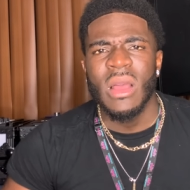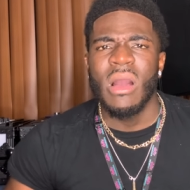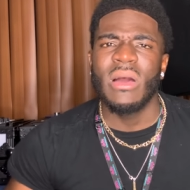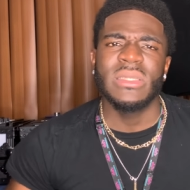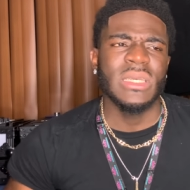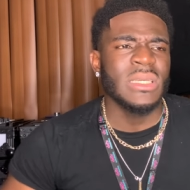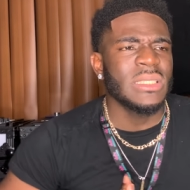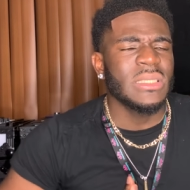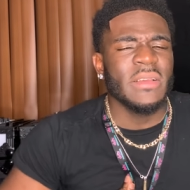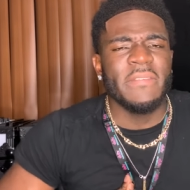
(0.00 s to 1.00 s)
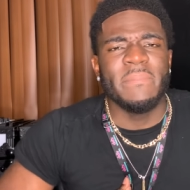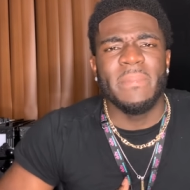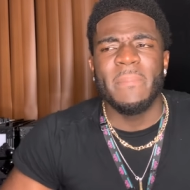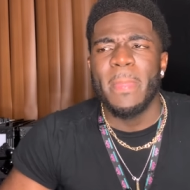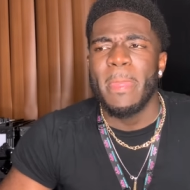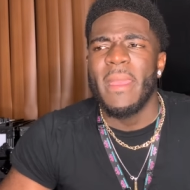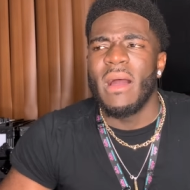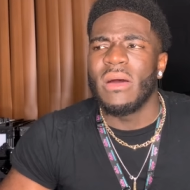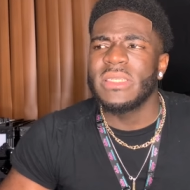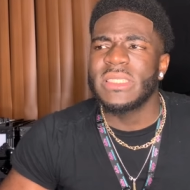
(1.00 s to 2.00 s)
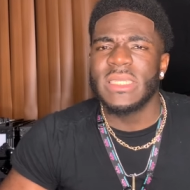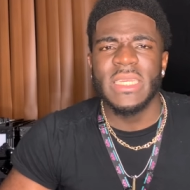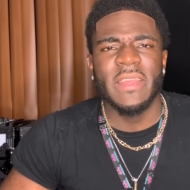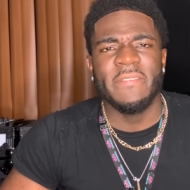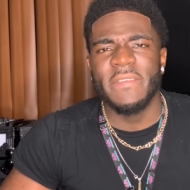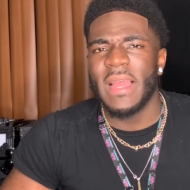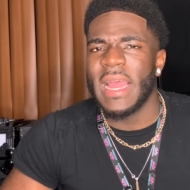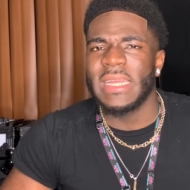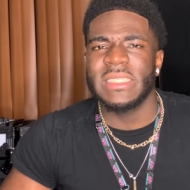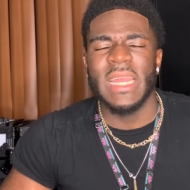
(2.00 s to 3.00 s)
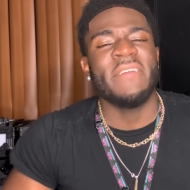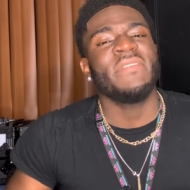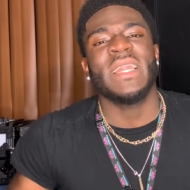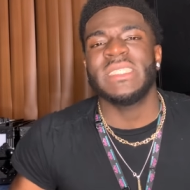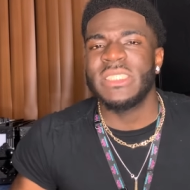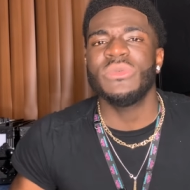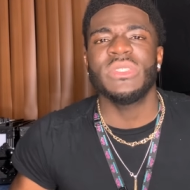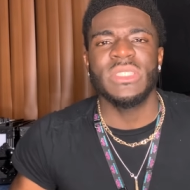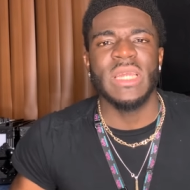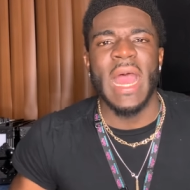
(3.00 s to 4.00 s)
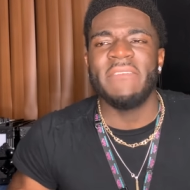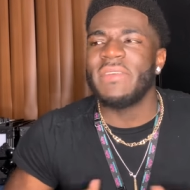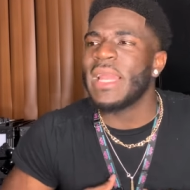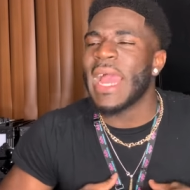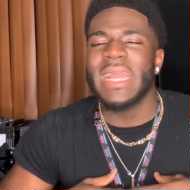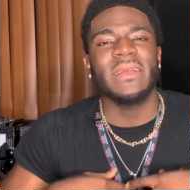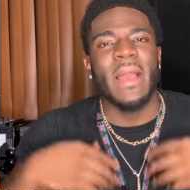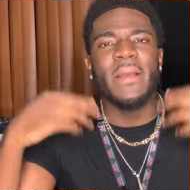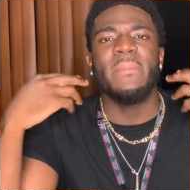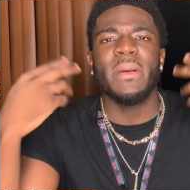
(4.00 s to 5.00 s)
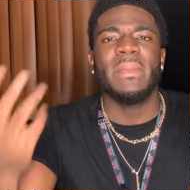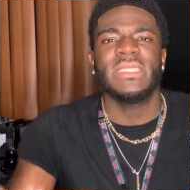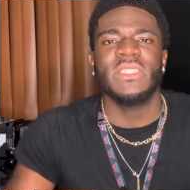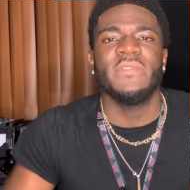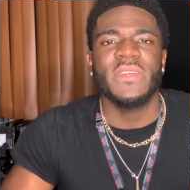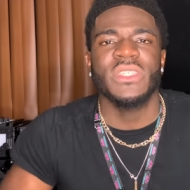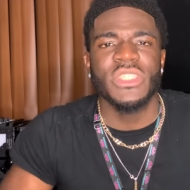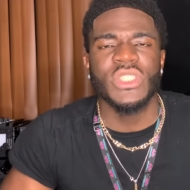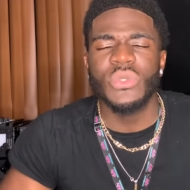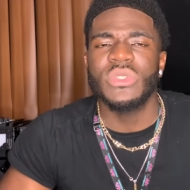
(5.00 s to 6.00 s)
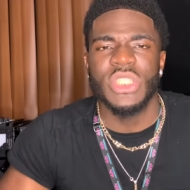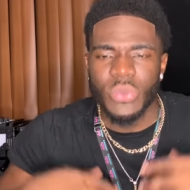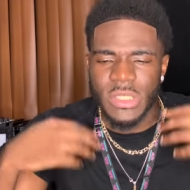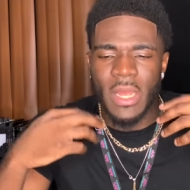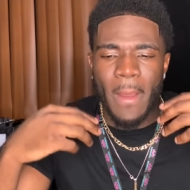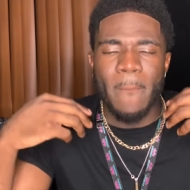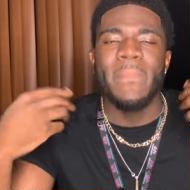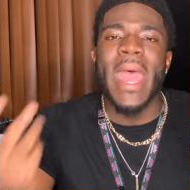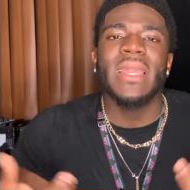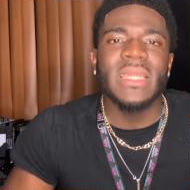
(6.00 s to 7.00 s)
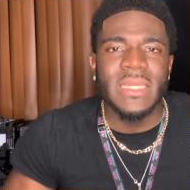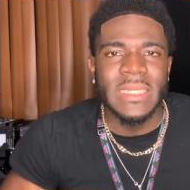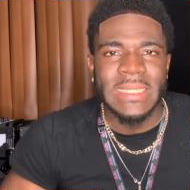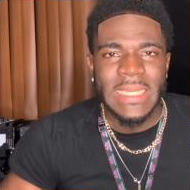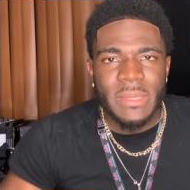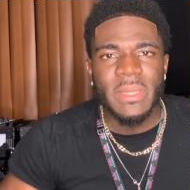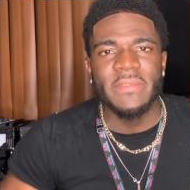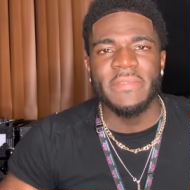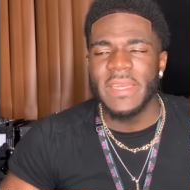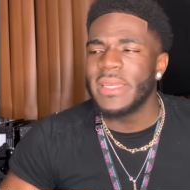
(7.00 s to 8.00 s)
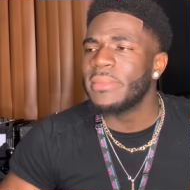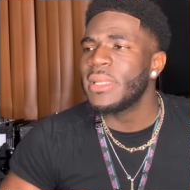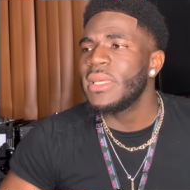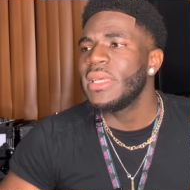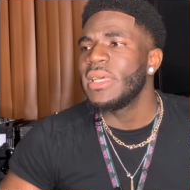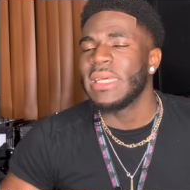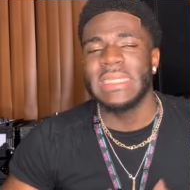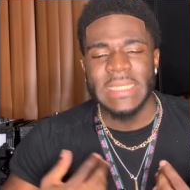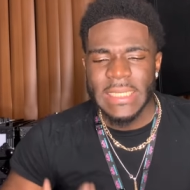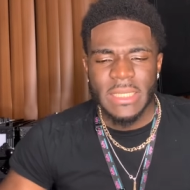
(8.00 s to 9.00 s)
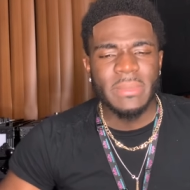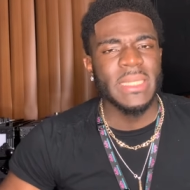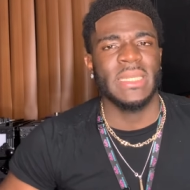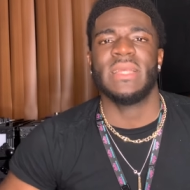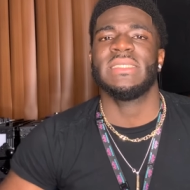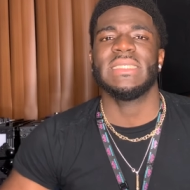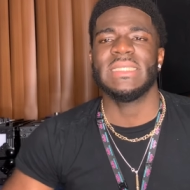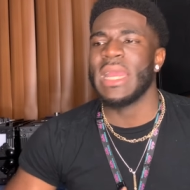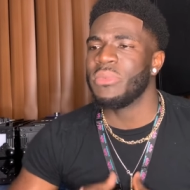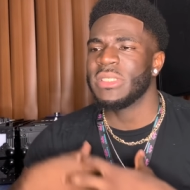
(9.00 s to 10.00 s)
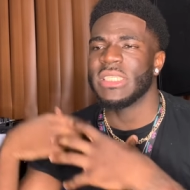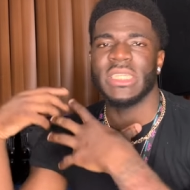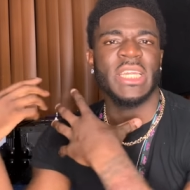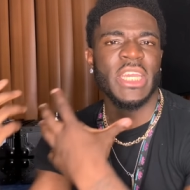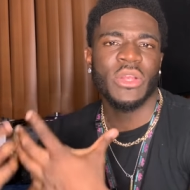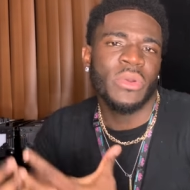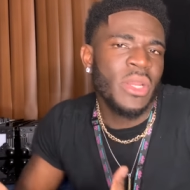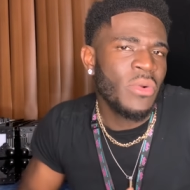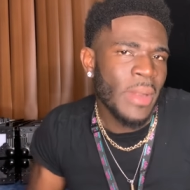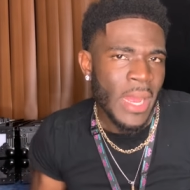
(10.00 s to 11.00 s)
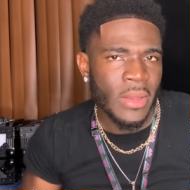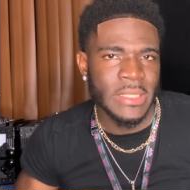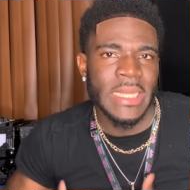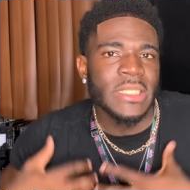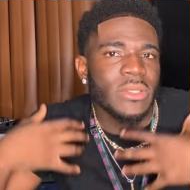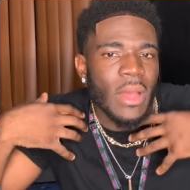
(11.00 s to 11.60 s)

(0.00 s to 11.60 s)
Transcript: all this other stuff. Honestly, I feel like I could put myself in her shoes. She was battling a demon, fam. A demon that was lingering around, because